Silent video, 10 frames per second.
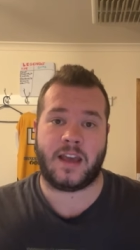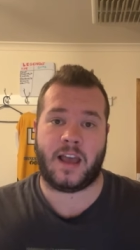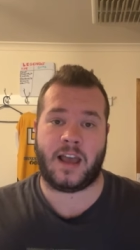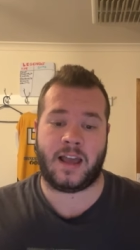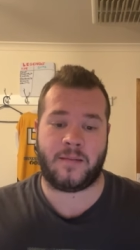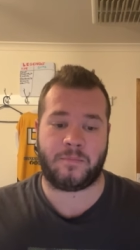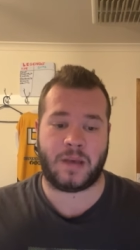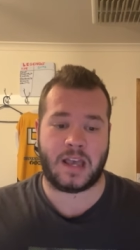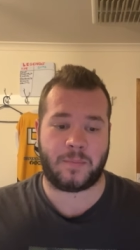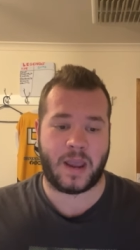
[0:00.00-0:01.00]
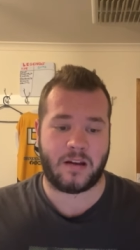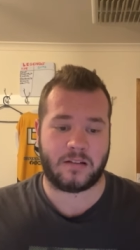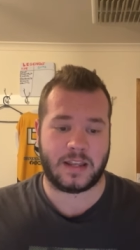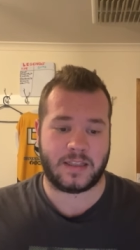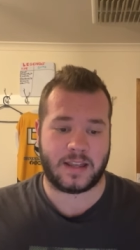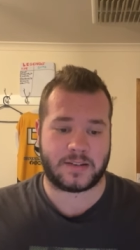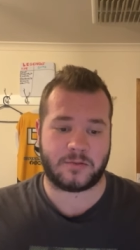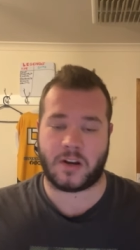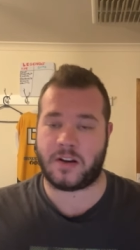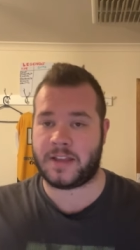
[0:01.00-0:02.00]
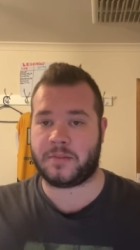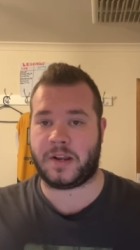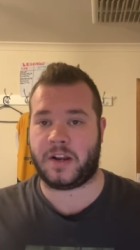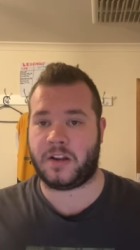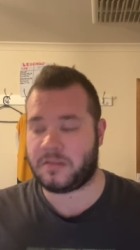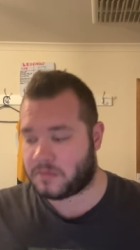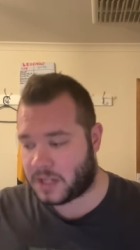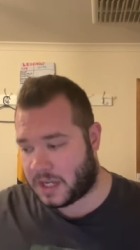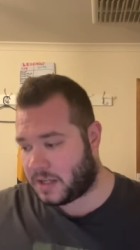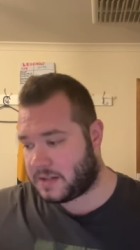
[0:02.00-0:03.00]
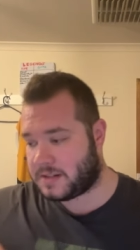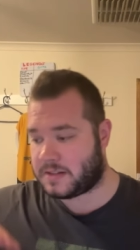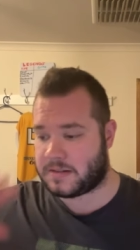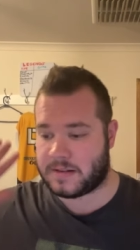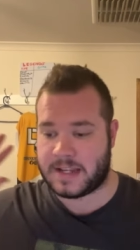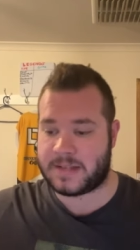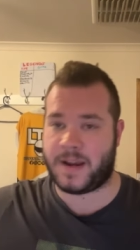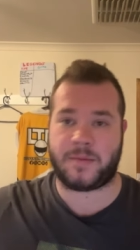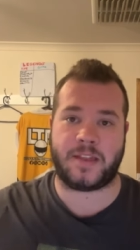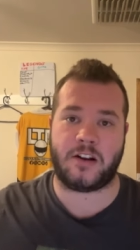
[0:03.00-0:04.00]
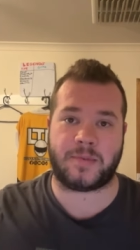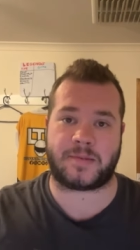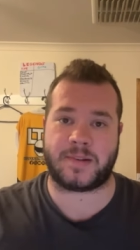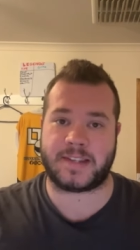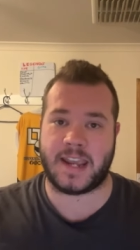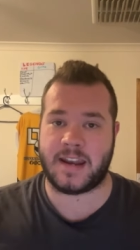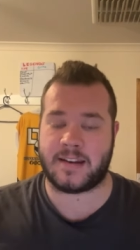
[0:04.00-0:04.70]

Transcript: But apparently that's all gone out the window, and he's back with Erebus once again.